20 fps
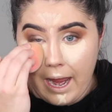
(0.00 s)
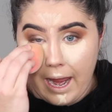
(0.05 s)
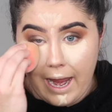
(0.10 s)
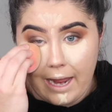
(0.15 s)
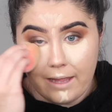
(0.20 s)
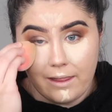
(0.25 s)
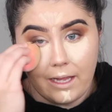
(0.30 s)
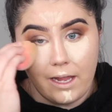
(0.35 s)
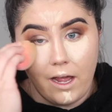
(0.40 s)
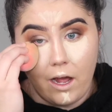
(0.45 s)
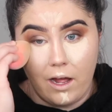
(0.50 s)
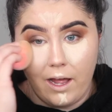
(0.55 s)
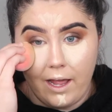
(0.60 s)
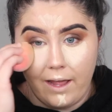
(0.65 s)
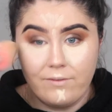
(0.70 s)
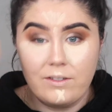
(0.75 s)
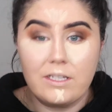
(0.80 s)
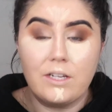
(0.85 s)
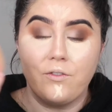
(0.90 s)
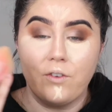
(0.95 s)
and they all
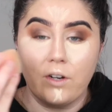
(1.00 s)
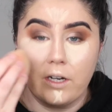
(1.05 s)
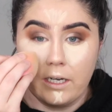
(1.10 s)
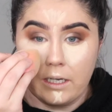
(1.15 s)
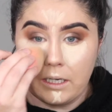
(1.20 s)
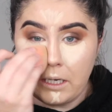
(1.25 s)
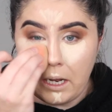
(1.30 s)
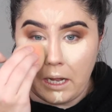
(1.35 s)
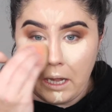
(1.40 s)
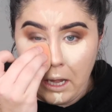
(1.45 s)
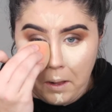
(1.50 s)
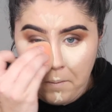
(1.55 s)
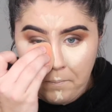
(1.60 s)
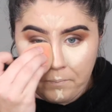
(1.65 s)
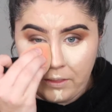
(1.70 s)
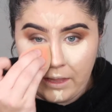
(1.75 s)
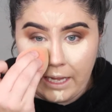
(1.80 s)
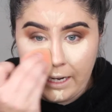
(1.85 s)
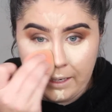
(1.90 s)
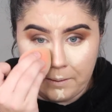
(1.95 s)
have different
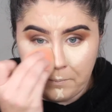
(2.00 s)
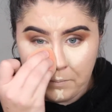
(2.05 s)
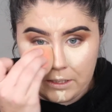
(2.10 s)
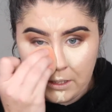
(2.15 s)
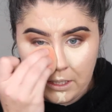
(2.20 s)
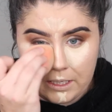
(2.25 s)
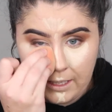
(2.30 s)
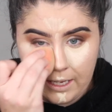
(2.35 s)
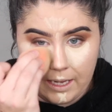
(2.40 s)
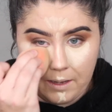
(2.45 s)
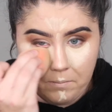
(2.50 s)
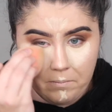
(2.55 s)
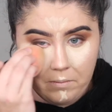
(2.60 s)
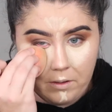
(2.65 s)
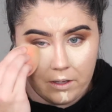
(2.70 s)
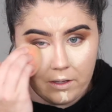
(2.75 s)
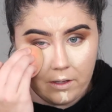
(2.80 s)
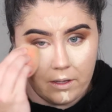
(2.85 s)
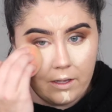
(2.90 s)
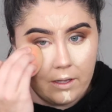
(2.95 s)
themes to them.
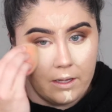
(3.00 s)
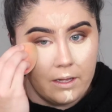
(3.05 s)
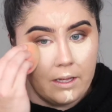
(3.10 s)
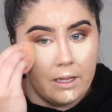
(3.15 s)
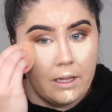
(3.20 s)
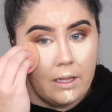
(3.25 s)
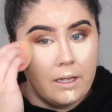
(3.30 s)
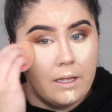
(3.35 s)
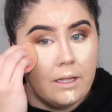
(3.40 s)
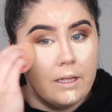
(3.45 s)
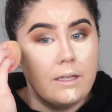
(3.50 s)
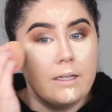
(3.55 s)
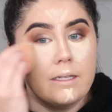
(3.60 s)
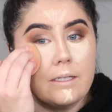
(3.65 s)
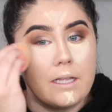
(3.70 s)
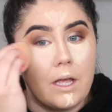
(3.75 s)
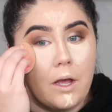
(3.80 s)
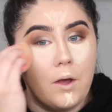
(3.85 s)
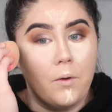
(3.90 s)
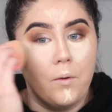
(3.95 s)

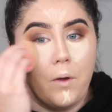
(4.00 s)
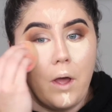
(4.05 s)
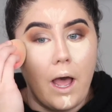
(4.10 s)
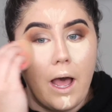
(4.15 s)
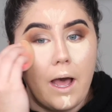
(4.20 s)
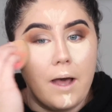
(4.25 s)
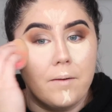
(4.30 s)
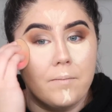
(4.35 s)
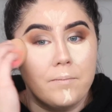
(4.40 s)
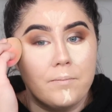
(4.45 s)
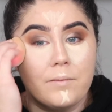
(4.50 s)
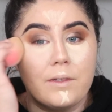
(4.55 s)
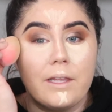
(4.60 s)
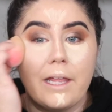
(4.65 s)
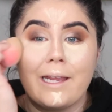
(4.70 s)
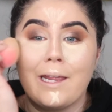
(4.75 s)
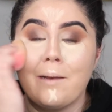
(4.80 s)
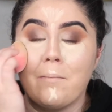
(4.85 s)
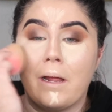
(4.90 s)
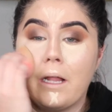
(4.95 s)
So
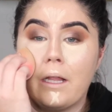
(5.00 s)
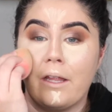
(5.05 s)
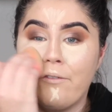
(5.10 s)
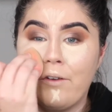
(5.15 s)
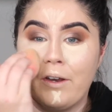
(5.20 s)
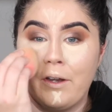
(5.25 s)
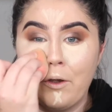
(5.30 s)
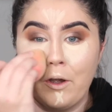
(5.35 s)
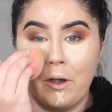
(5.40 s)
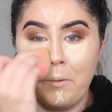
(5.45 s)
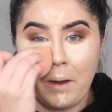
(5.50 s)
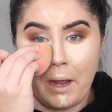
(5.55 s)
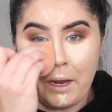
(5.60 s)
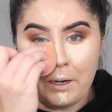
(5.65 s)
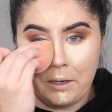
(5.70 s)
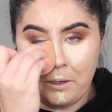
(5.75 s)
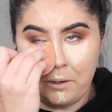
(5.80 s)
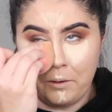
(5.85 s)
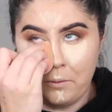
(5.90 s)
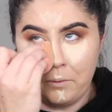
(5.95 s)
like in my living room, I
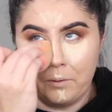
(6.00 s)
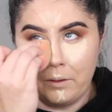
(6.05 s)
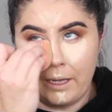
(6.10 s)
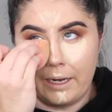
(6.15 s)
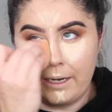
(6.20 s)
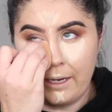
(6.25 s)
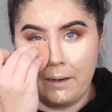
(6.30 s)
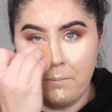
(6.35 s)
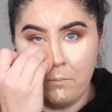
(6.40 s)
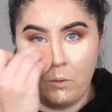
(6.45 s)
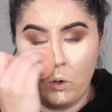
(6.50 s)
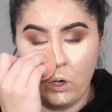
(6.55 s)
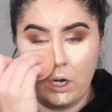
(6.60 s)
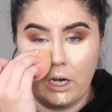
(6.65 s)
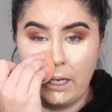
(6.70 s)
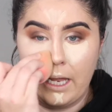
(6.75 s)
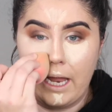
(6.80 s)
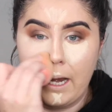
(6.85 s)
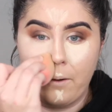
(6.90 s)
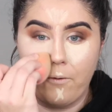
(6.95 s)
do like a more
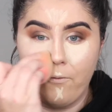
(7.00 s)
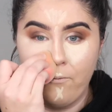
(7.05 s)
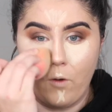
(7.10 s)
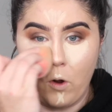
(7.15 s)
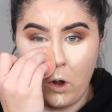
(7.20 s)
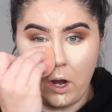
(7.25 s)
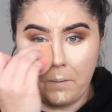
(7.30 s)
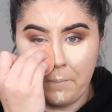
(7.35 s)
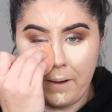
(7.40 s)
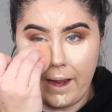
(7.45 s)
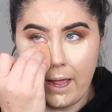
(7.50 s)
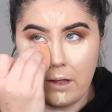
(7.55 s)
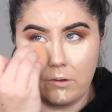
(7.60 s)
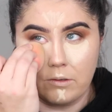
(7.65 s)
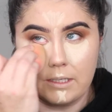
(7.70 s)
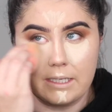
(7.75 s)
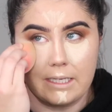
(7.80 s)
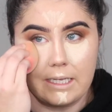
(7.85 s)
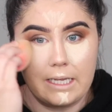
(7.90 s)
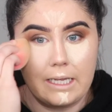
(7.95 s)
like
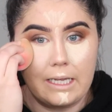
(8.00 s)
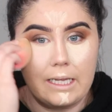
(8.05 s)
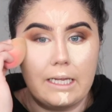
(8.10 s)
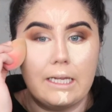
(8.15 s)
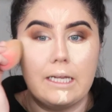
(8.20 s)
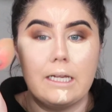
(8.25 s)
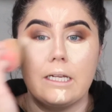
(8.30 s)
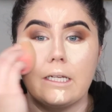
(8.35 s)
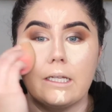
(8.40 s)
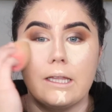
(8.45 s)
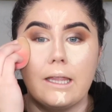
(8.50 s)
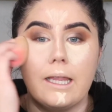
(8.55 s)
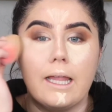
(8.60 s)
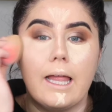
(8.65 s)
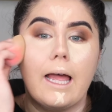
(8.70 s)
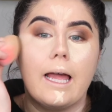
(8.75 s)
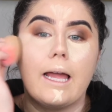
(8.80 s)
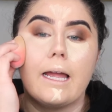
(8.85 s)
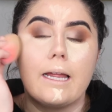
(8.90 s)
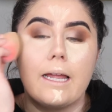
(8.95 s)
farmhousey,
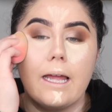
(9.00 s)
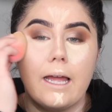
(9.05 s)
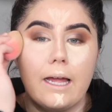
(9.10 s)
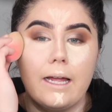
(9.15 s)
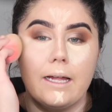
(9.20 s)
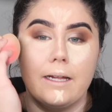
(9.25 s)
like